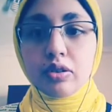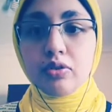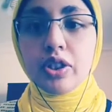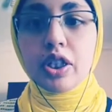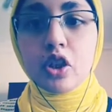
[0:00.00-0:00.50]

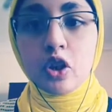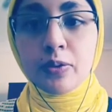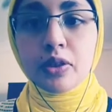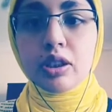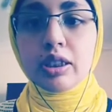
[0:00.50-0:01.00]
very
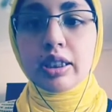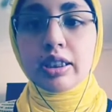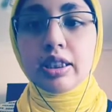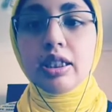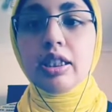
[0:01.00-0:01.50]
obvious that
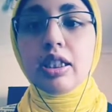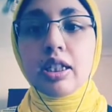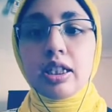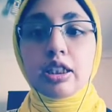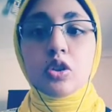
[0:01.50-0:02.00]
he
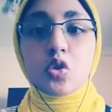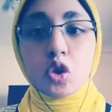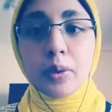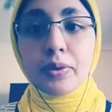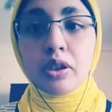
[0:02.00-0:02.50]
has
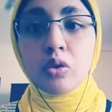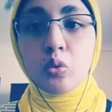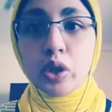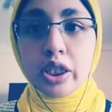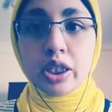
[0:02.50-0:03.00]
trouble
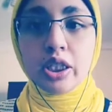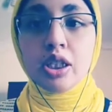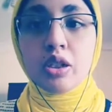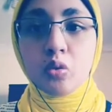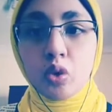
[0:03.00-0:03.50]
waiting
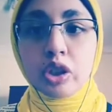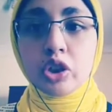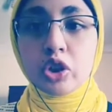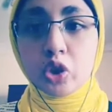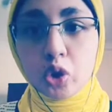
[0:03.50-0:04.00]
one's
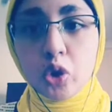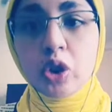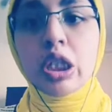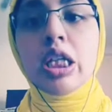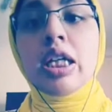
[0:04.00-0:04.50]
turn.
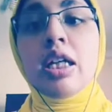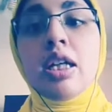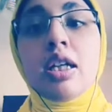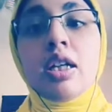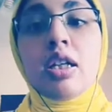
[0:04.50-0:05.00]

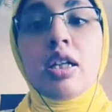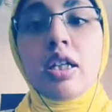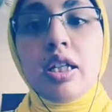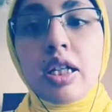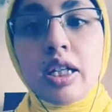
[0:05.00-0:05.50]

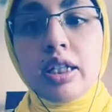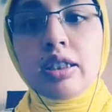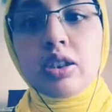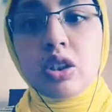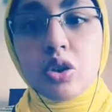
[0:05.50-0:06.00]
He has
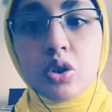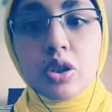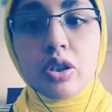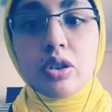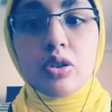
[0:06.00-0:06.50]

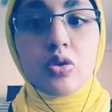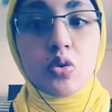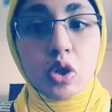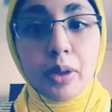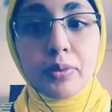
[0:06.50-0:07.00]

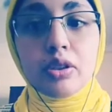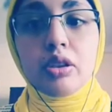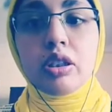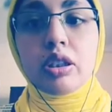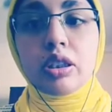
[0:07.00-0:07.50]
trouble
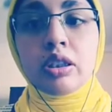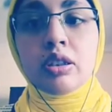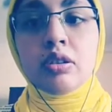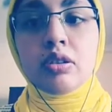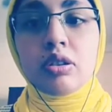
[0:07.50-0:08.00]
in